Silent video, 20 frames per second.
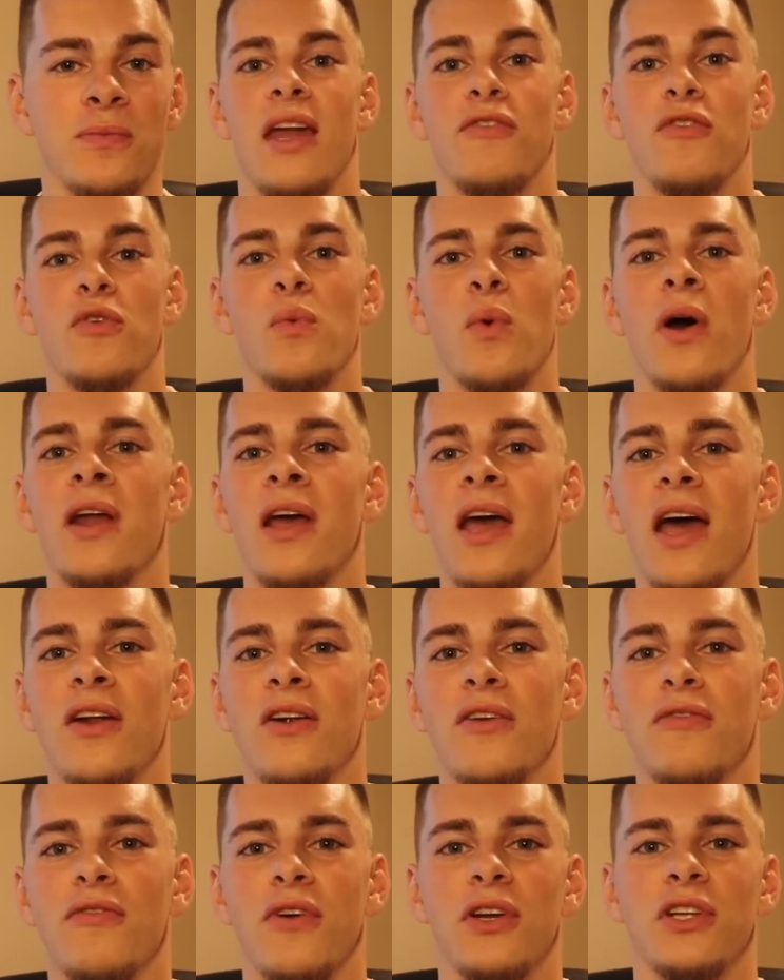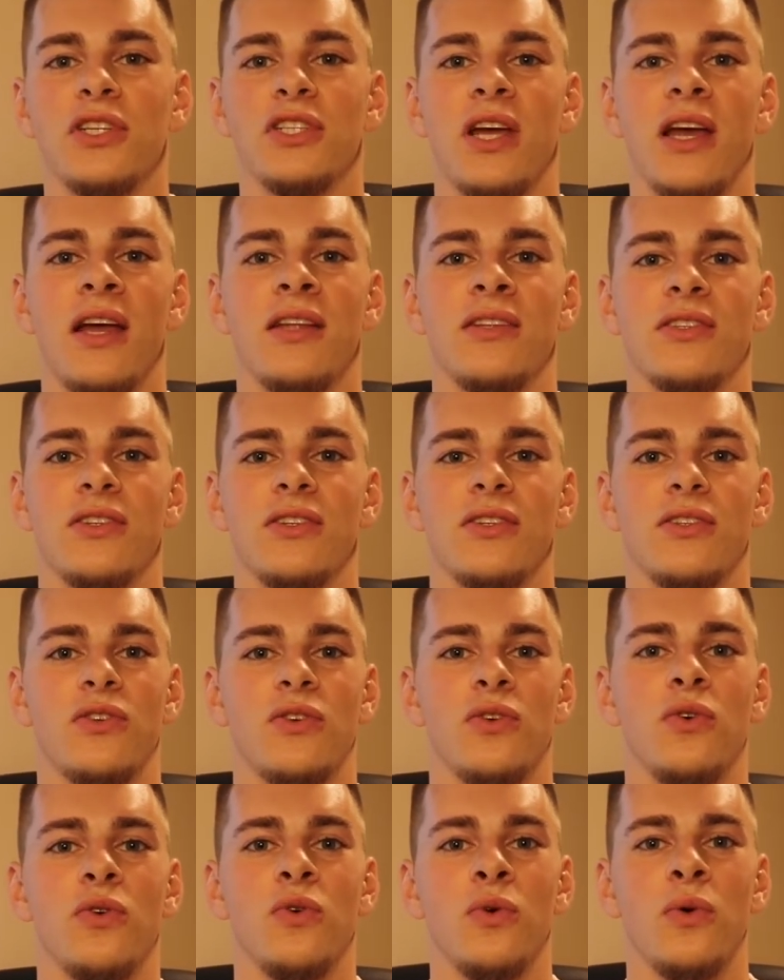And if you want to enter for a chance
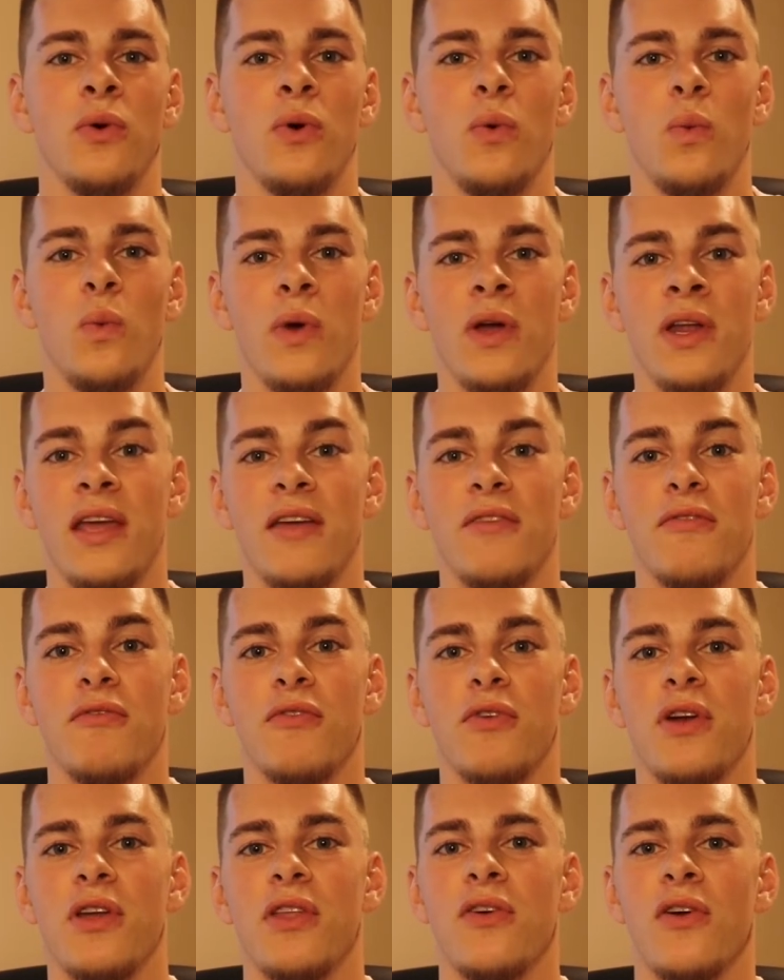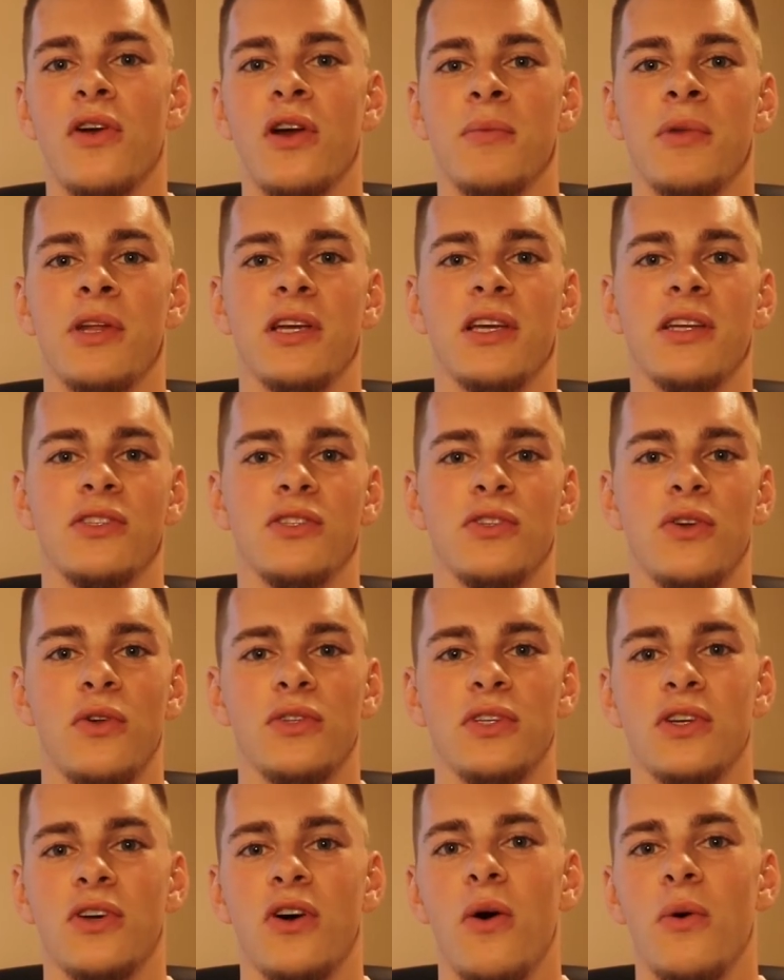to win a free 30-minute
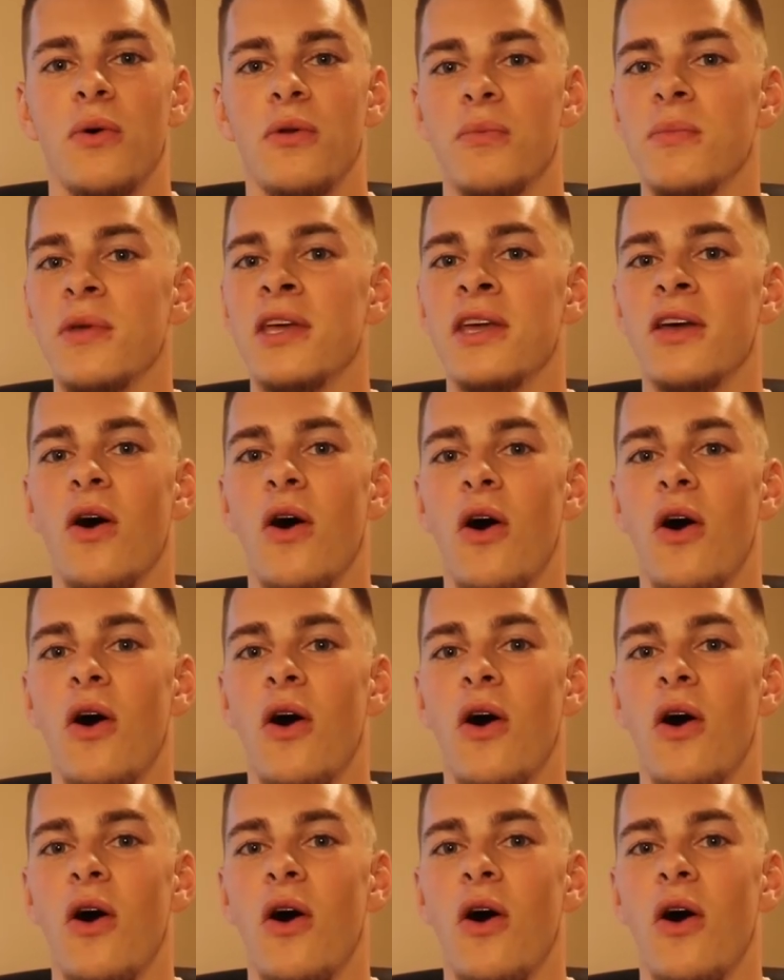consulting call with me,